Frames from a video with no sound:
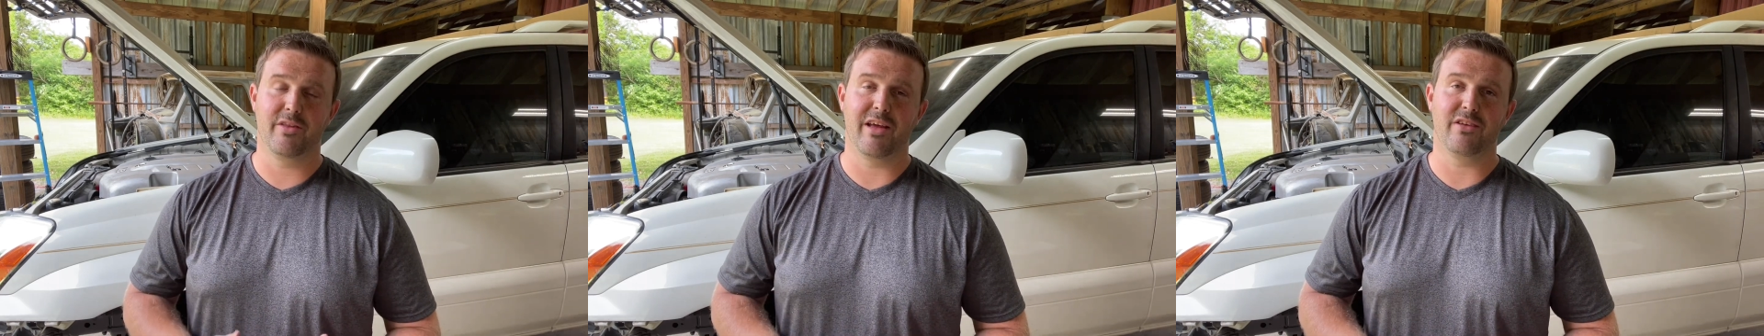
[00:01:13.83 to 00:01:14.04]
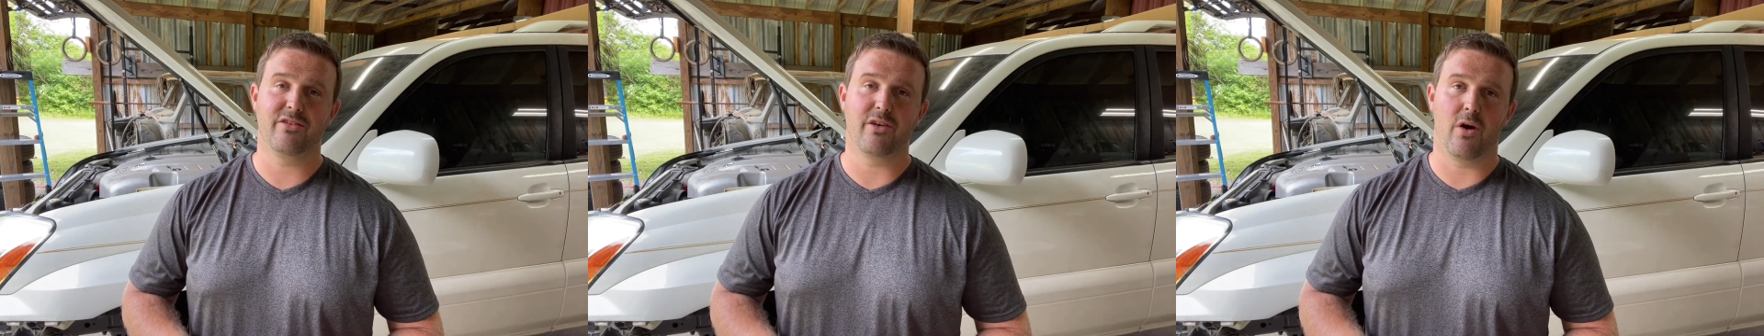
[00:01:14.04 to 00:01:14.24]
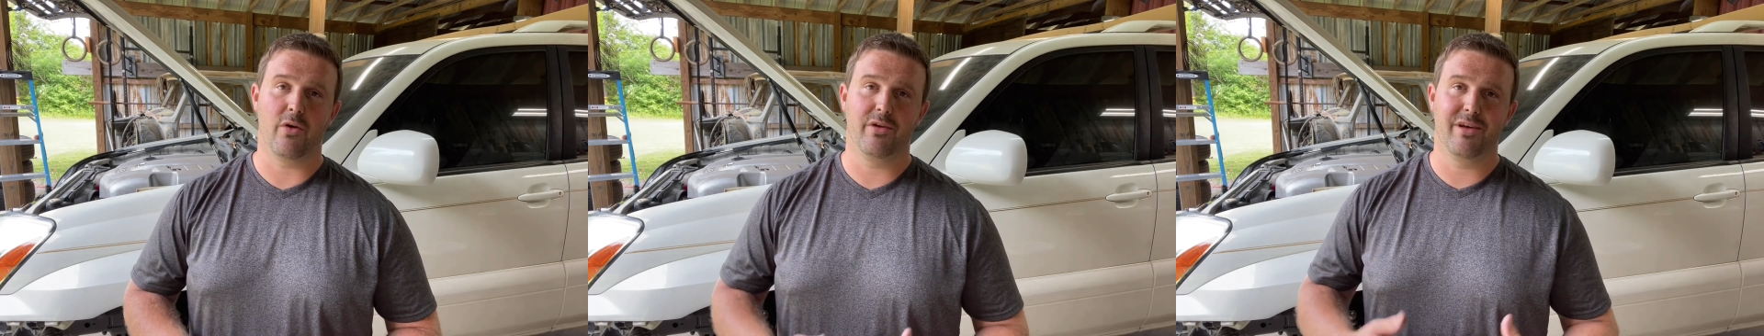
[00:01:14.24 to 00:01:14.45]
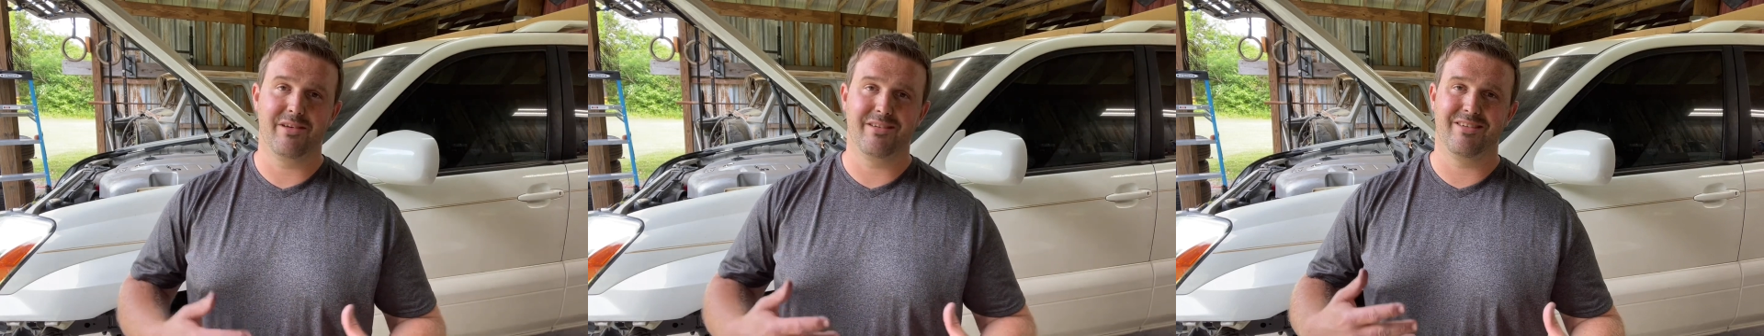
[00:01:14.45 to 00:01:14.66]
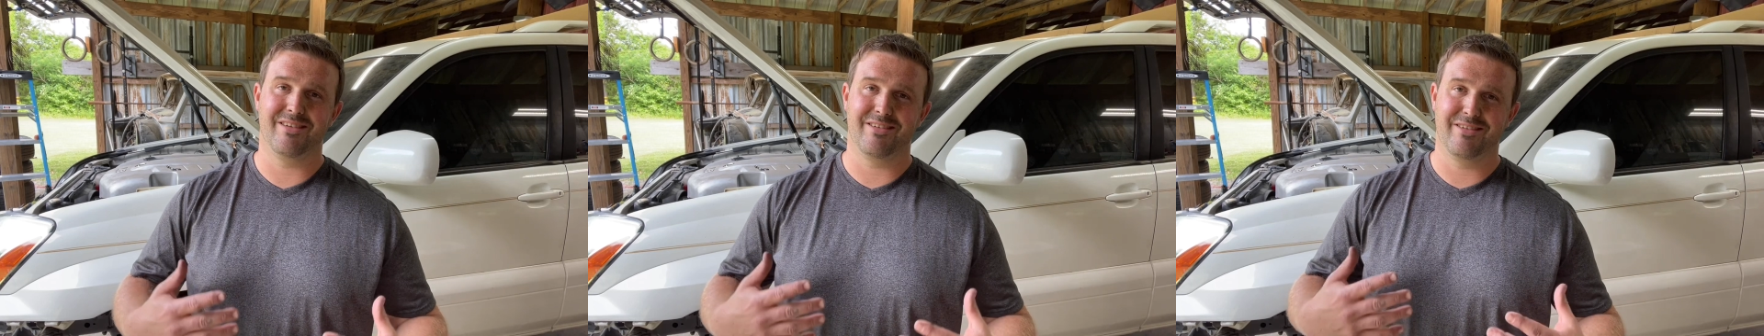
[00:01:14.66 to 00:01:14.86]
that salt
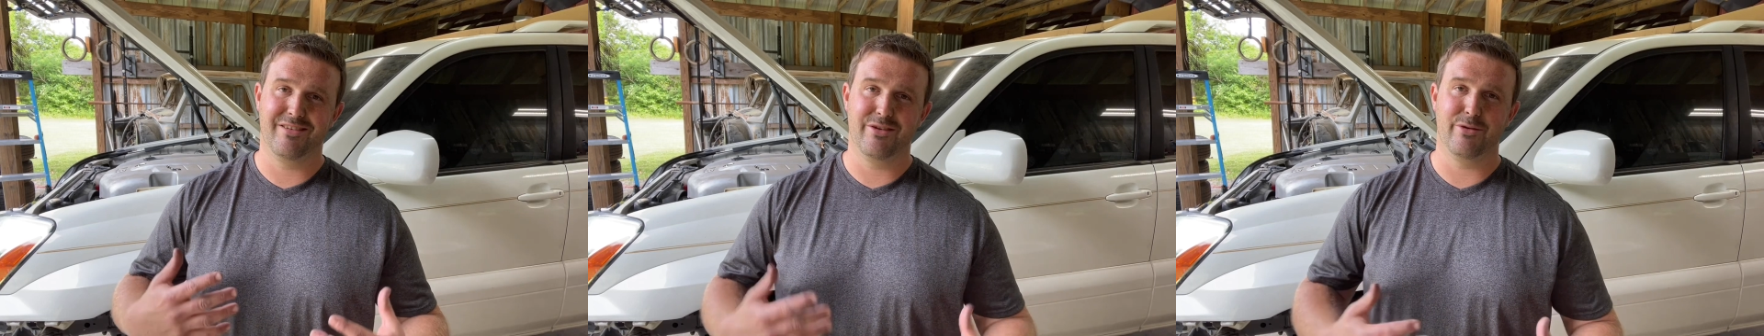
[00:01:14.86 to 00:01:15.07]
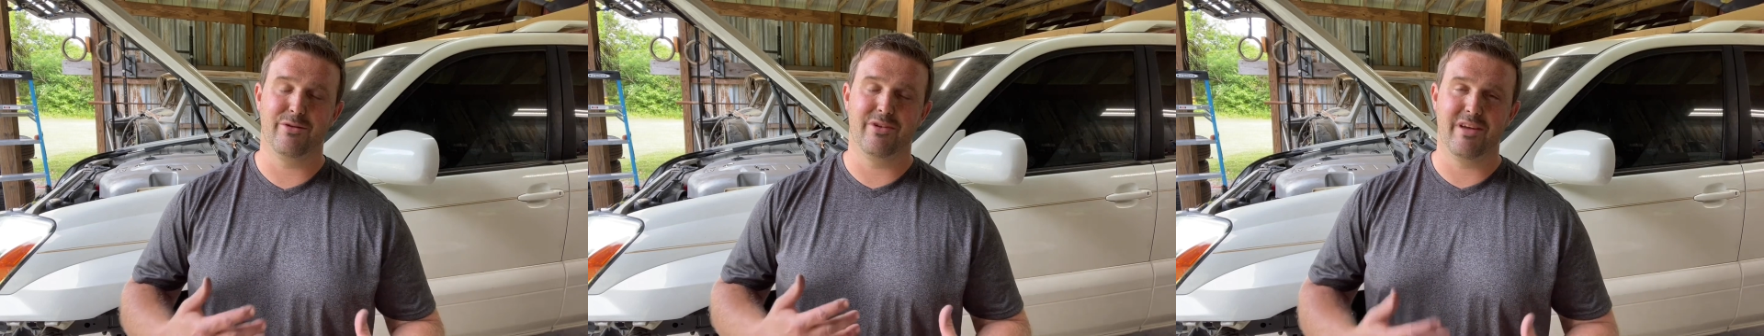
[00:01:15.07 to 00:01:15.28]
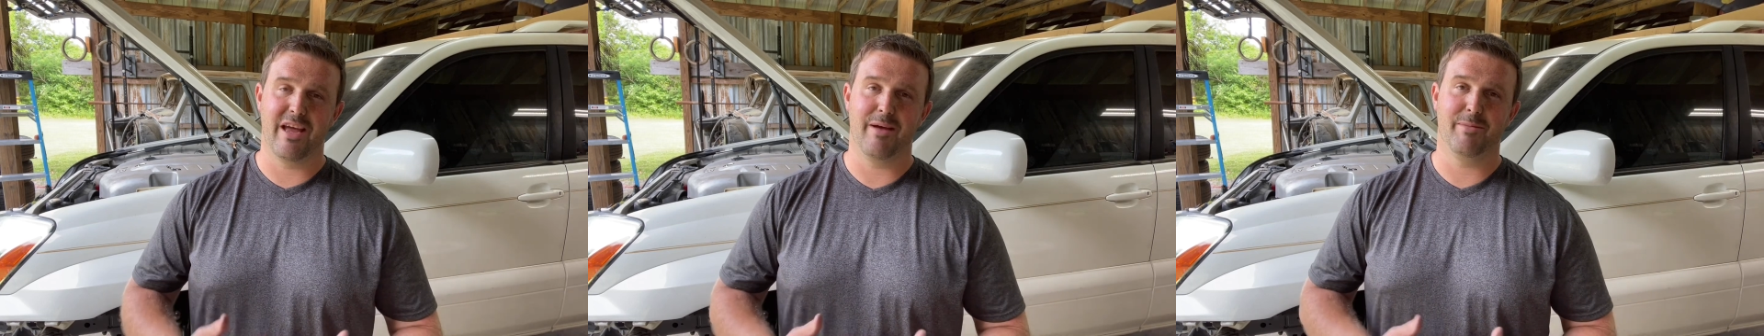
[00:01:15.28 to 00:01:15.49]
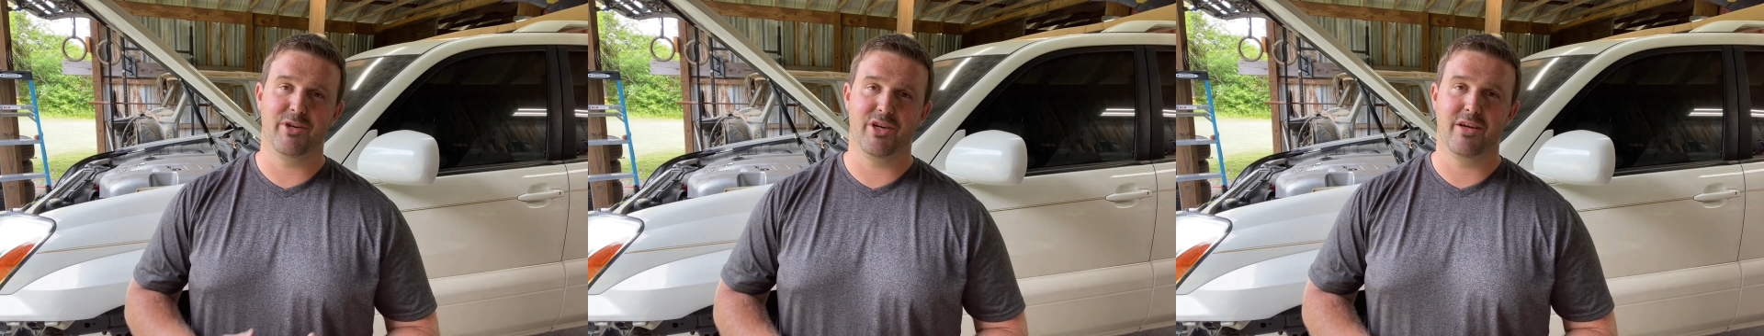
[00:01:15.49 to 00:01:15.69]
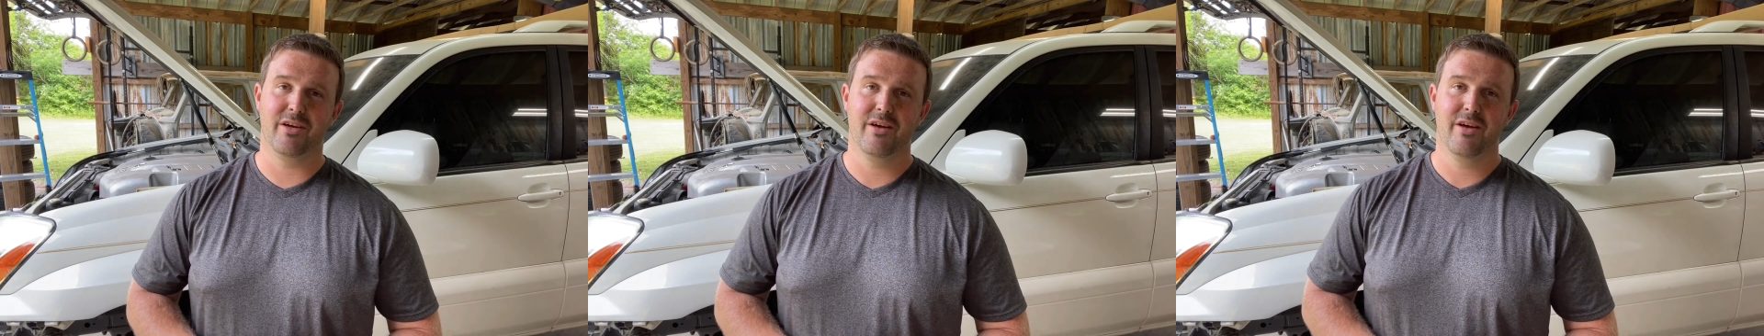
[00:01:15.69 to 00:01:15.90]
doesn't just do the
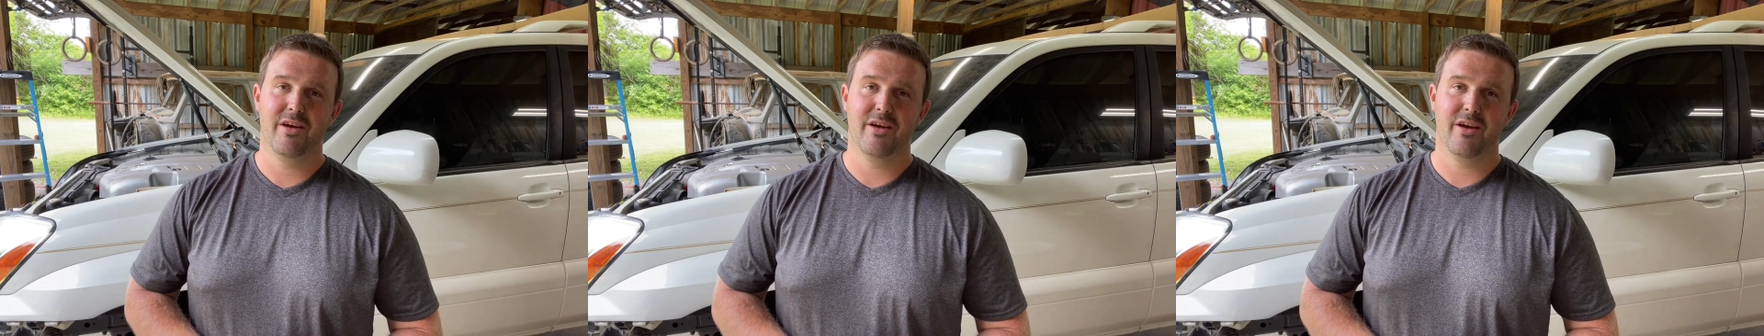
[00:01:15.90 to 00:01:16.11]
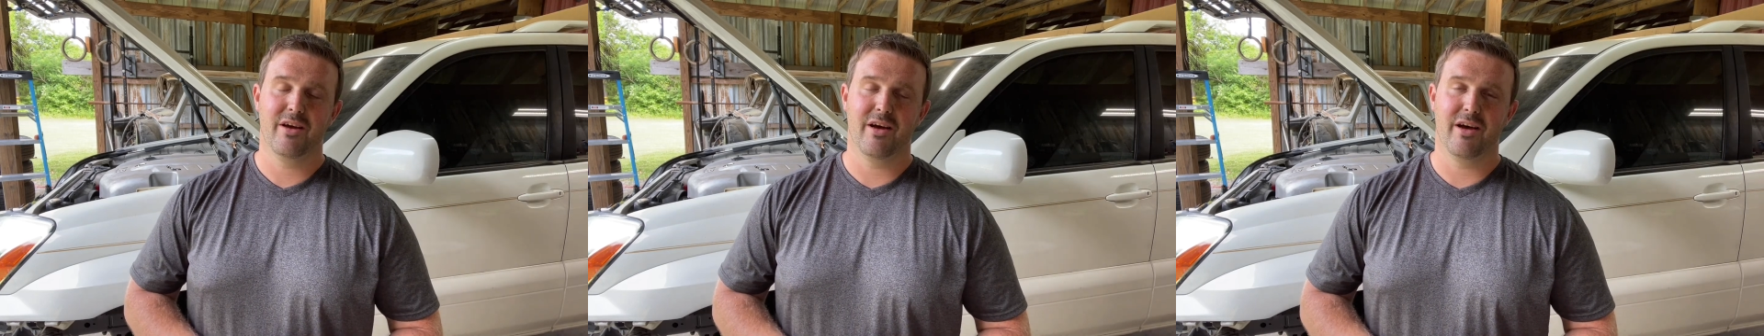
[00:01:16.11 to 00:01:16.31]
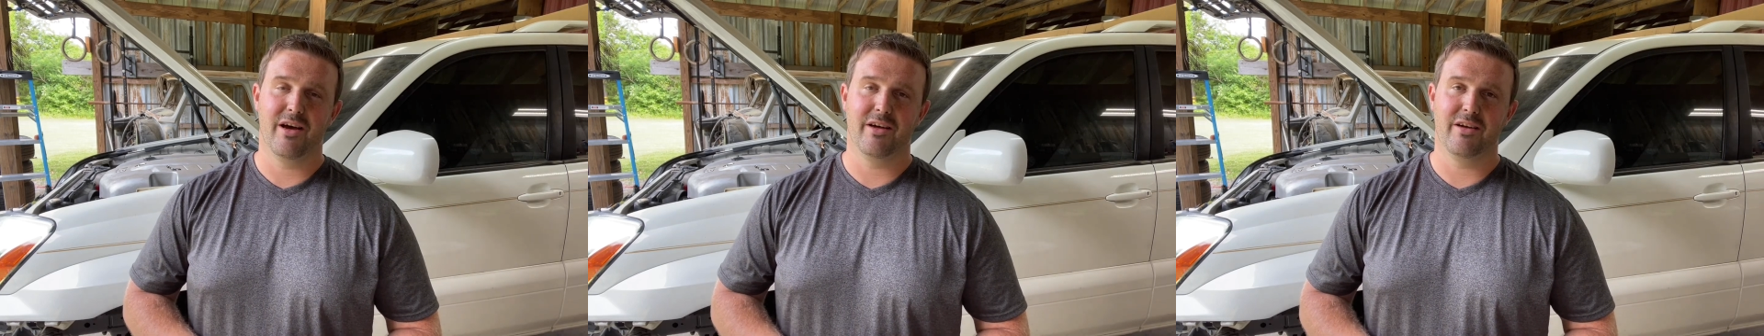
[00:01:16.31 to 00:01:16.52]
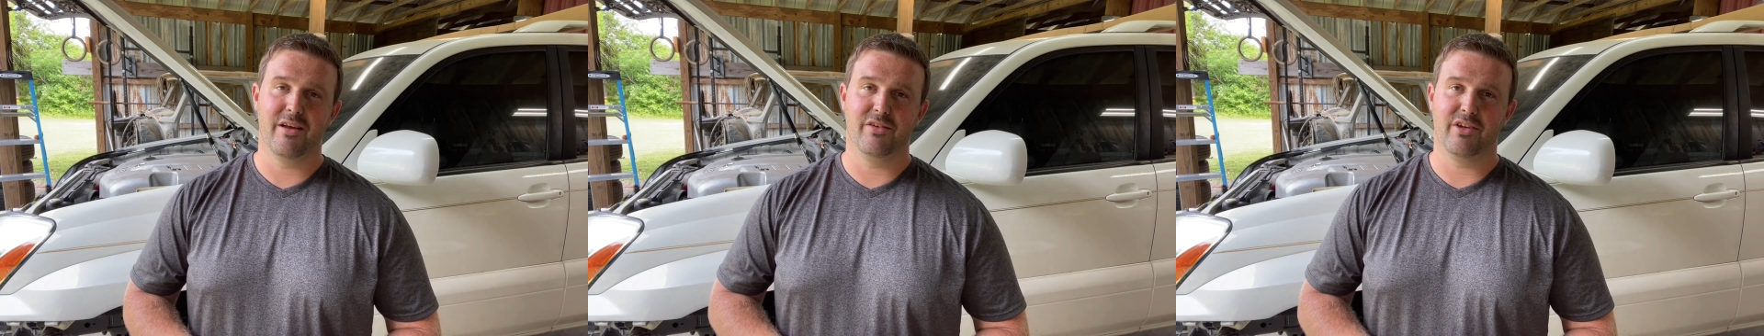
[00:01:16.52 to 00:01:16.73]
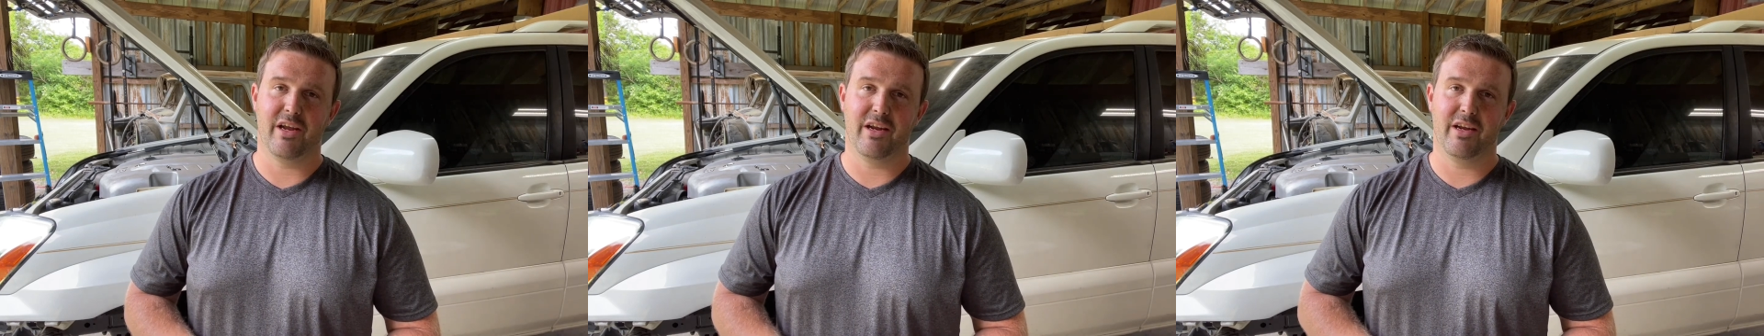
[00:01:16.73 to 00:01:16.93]

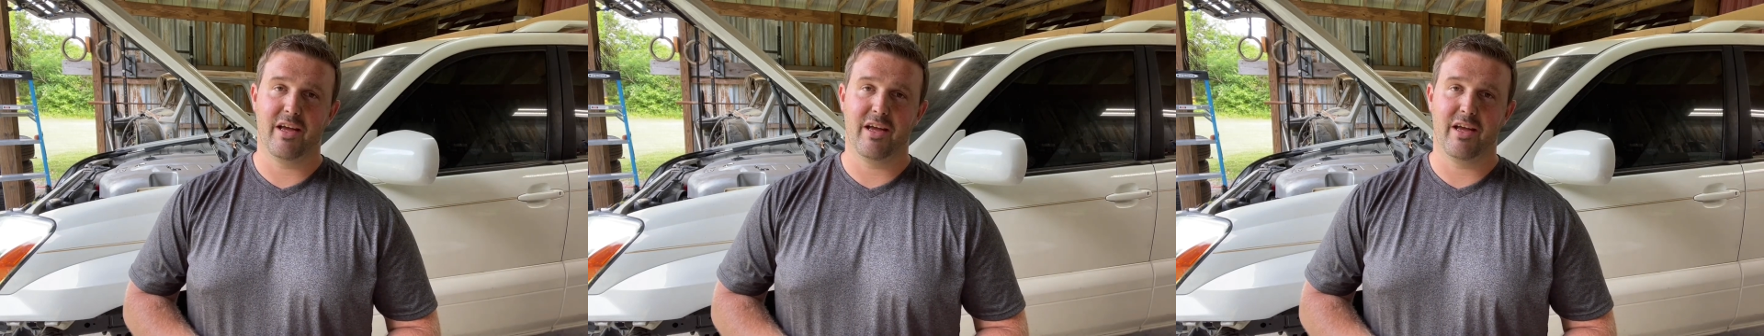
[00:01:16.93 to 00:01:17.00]
devastating